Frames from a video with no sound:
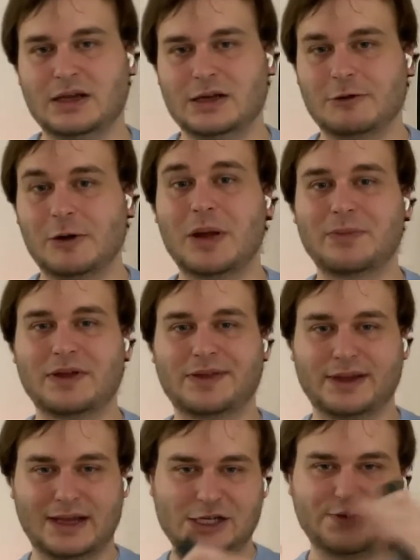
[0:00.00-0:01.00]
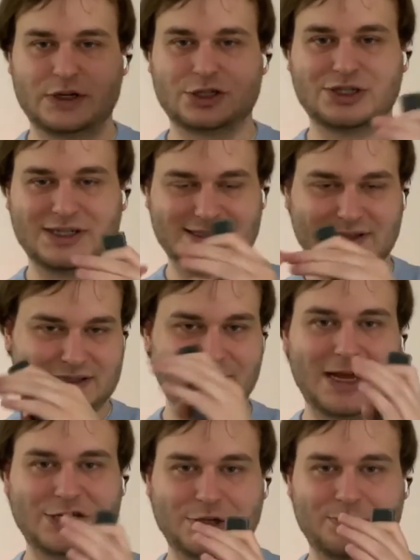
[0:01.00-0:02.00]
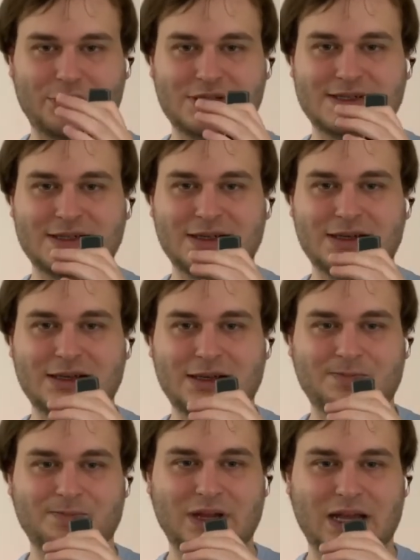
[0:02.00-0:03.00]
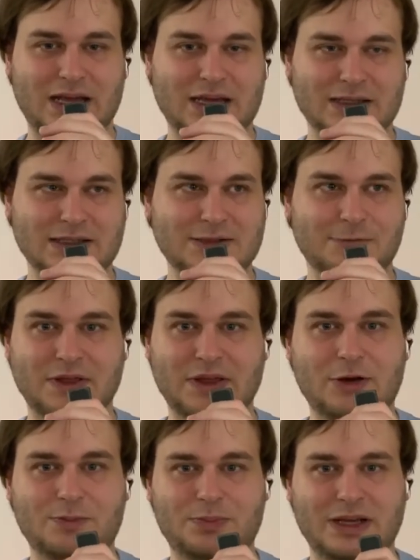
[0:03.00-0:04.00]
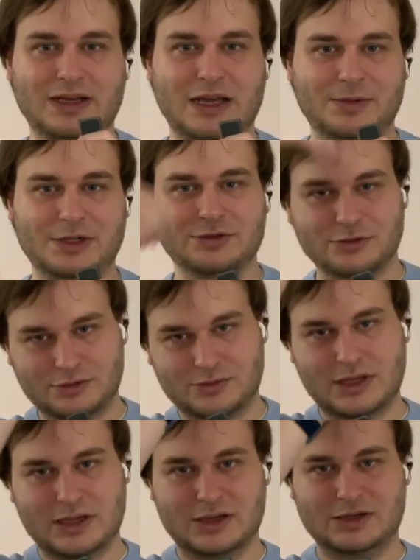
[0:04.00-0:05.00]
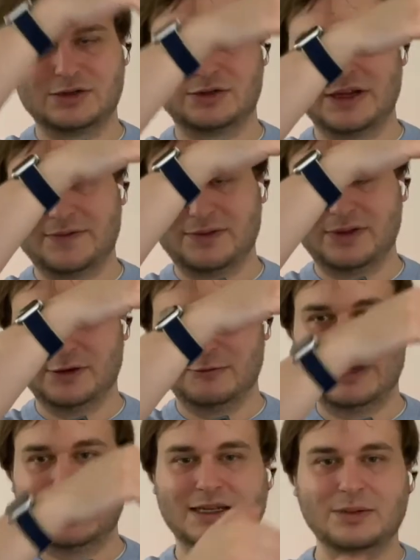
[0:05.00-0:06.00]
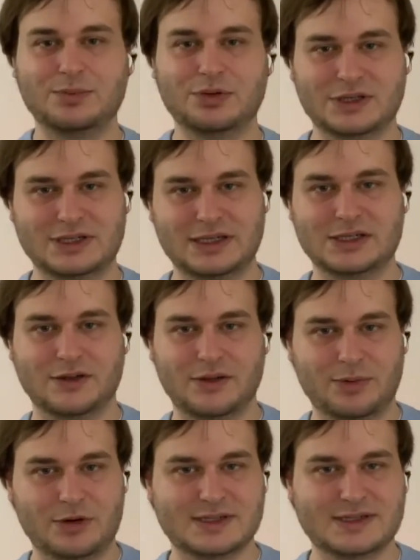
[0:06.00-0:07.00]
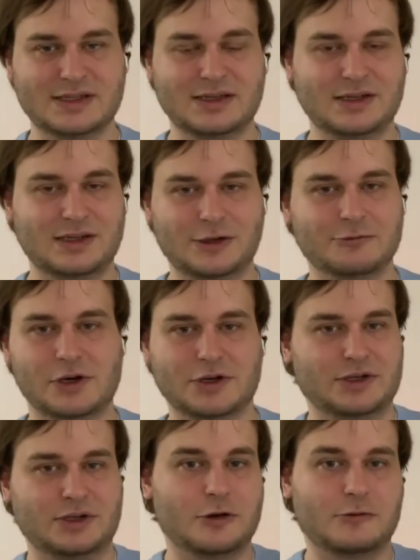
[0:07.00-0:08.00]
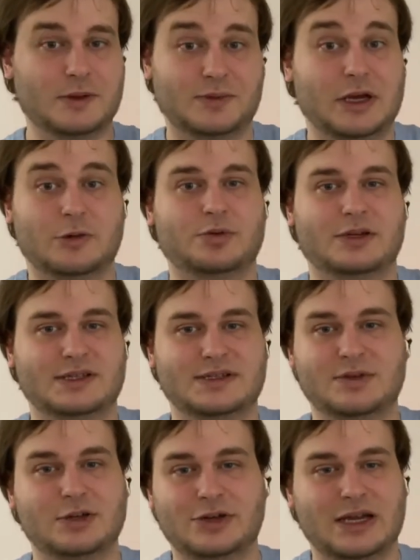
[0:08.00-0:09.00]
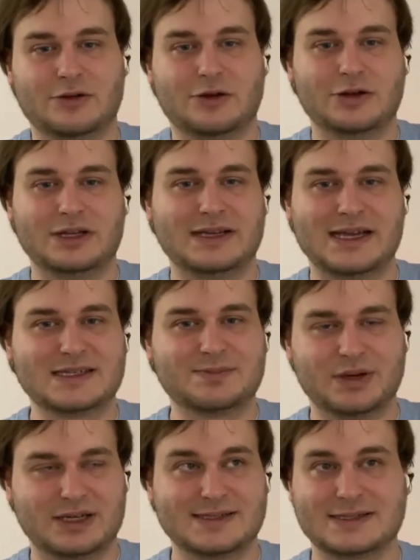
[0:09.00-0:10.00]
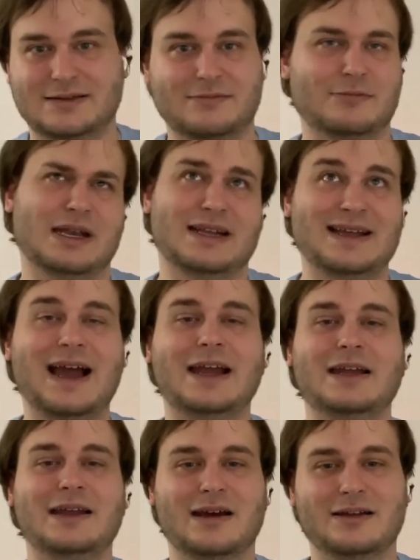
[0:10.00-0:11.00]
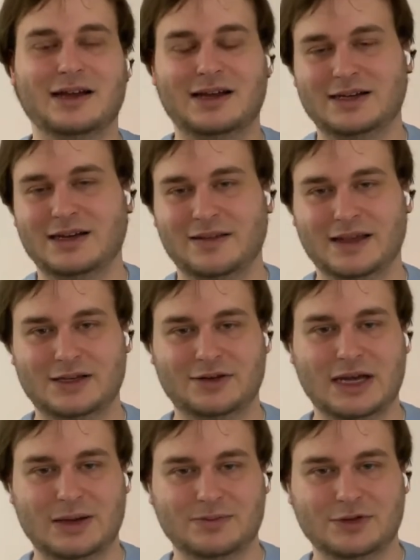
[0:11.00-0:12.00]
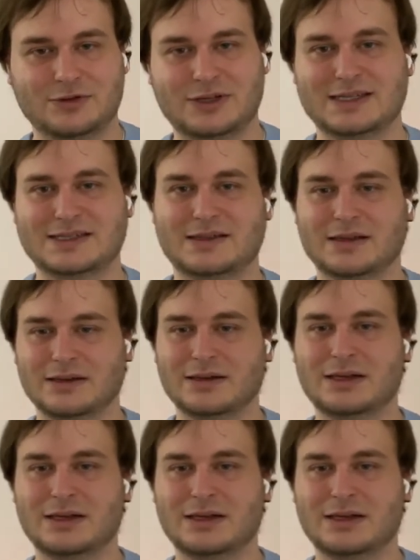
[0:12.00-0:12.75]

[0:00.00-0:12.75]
Remember, the hash function is this magic box, and without being able to give the right input into the box, you won't know what the output is. You can only guess, but it's like highly unlikely that you happen to guess the